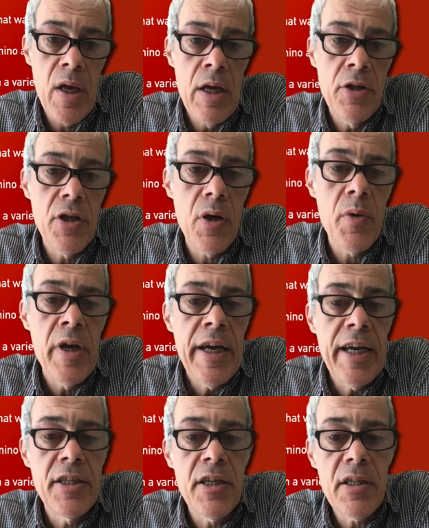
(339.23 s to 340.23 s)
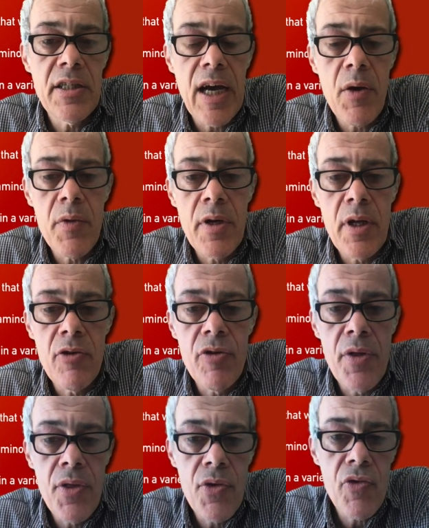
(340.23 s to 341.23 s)
so it turns out that there are
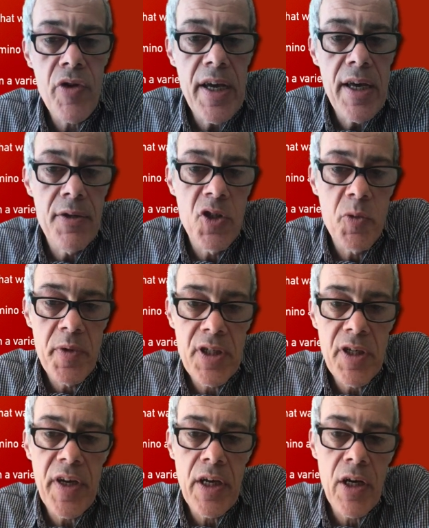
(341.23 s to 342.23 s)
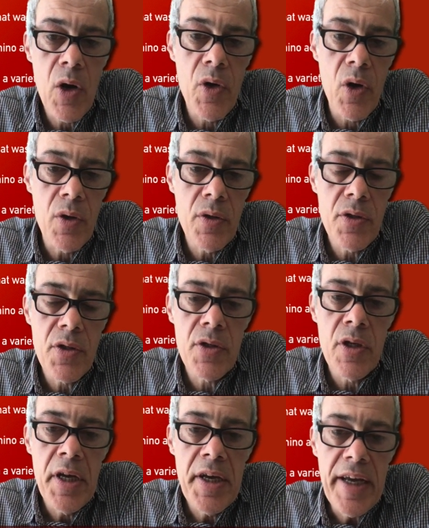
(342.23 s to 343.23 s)
three specific codons
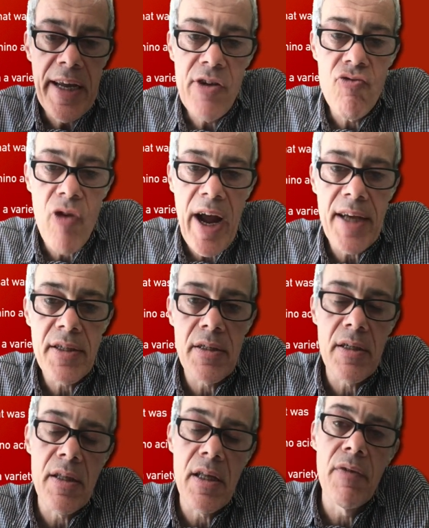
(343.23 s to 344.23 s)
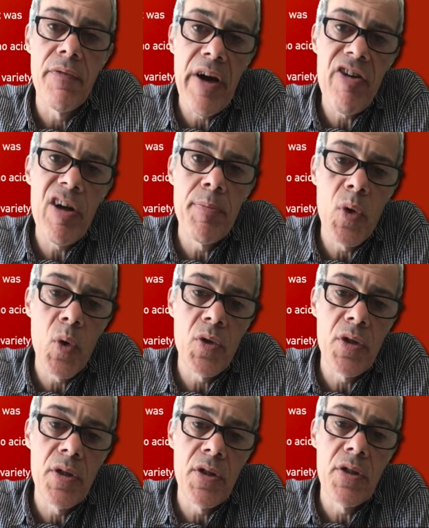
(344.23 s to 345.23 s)
in RAS that are very
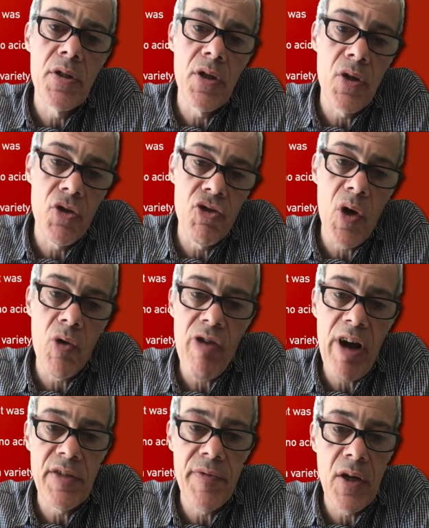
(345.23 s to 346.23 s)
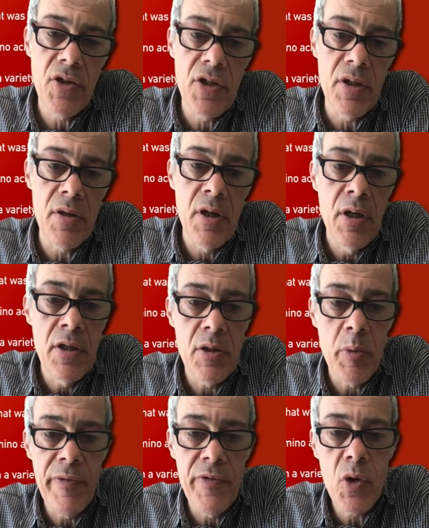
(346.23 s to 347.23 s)
important to control RAS function. So
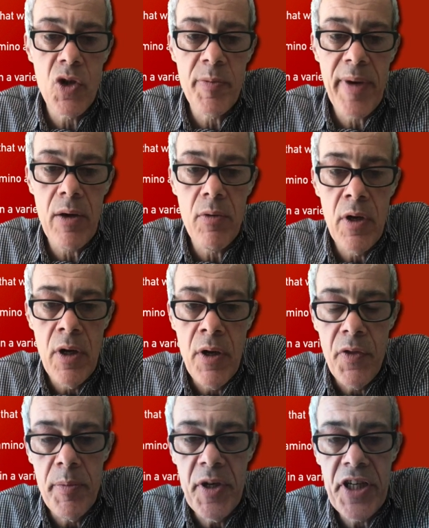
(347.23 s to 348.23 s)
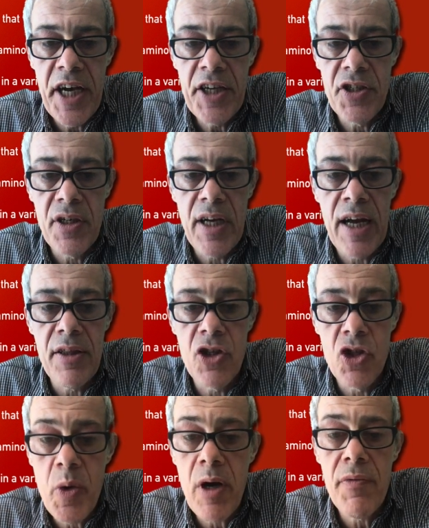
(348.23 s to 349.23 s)
we've talked about the mutation at the
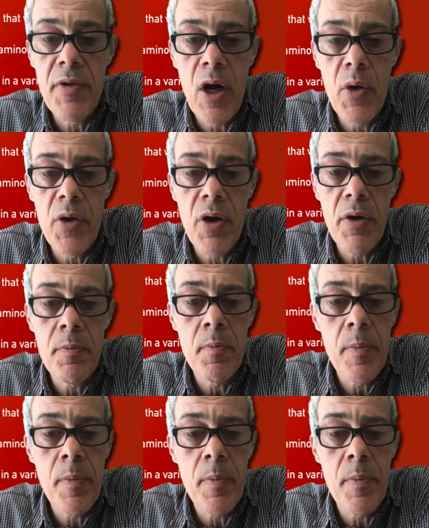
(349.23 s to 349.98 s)
12th codon.